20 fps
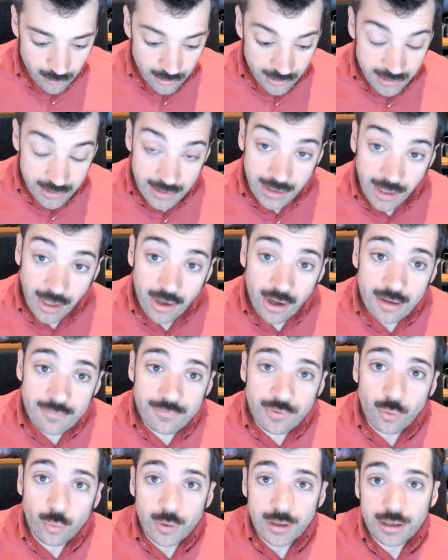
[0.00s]
We're kicking
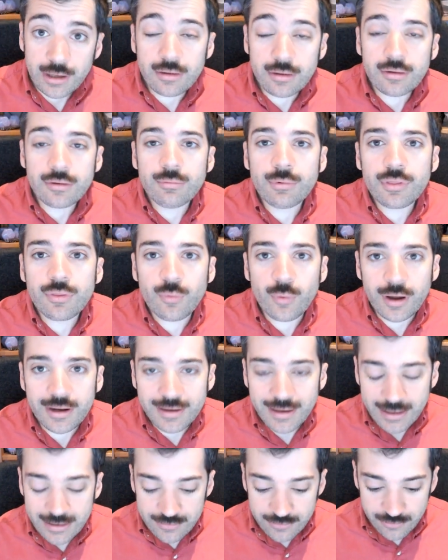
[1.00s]
off the week with
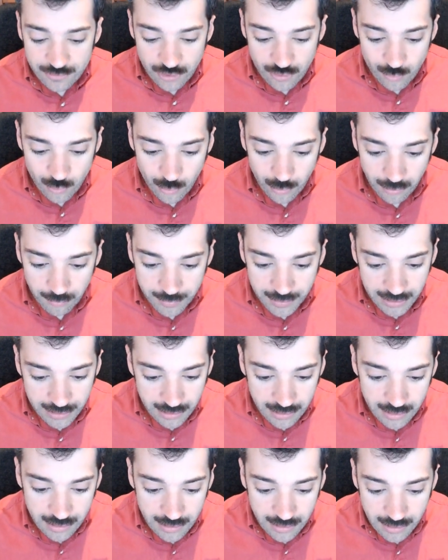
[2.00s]
what I assume will
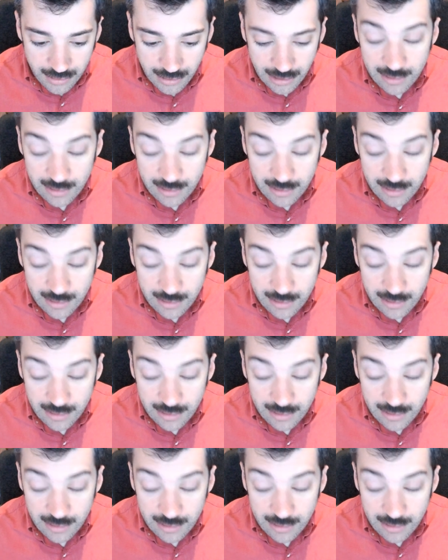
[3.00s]
be